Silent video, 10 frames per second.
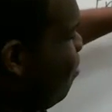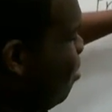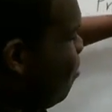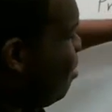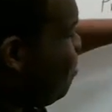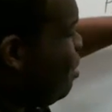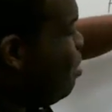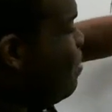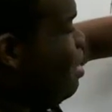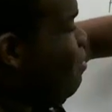We don't want to
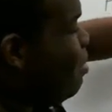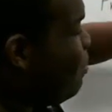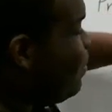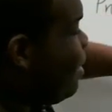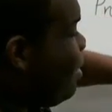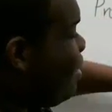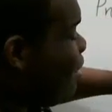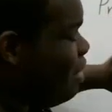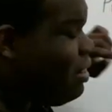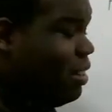move anywhere from here.
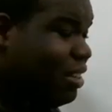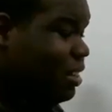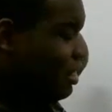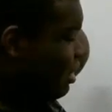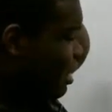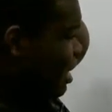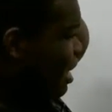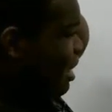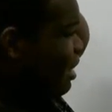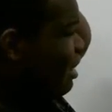Okay.